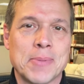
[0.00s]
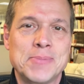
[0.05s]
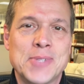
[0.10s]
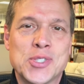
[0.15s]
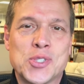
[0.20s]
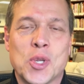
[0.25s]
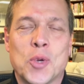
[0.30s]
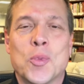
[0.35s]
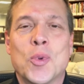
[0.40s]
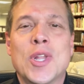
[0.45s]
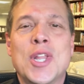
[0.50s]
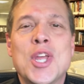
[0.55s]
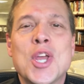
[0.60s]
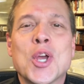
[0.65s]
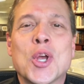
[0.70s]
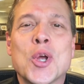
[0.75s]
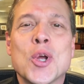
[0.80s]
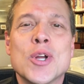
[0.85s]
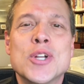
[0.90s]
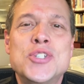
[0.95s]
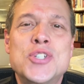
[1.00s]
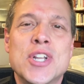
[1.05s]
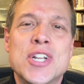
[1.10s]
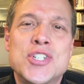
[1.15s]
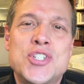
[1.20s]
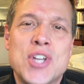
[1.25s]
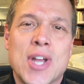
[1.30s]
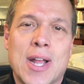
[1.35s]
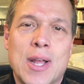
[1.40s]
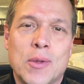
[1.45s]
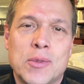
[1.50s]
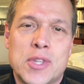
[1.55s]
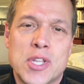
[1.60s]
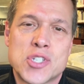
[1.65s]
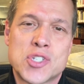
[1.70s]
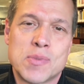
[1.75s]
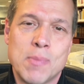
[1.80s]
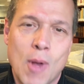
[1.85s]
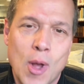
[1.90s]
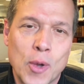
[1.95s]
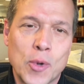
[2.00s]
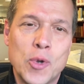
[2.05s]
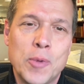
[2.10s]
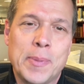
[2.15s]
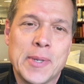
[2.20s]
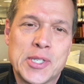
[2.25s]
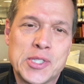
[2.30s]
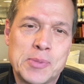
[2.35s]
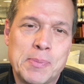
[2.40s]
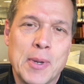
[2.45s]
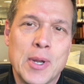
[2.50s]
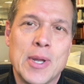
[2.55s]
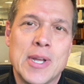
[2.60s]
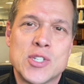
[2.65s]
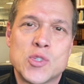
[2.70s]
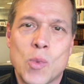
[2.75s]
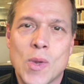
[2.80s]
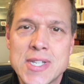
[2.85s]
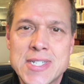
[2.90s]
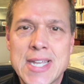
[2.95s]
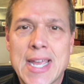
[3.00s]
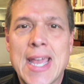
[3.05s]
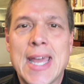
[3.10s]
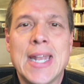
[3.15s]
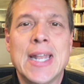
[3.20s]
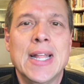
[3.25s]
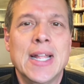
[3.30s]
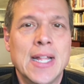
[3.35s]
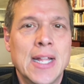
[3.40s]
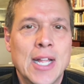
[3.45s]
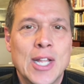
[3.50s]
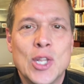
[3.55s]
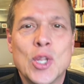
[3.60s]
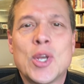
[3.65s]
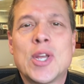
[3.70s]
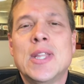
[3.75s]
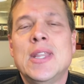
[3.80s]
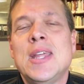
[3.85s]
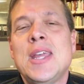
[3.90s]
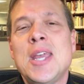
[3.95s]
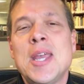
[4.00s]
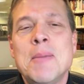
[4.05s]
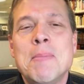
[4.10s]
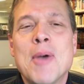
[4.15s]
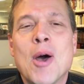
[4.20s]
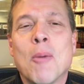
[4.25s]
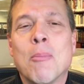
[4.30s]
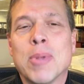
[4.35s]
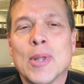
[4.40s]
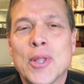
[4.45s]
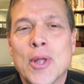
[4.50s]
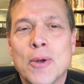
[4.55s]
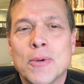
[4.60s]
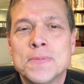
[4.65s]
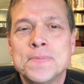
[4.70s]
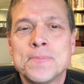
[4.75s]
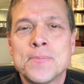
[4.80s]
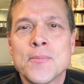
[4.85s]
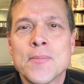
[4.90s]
And so I'd really encourage you to check out the small group experience. Once again, look in the email below.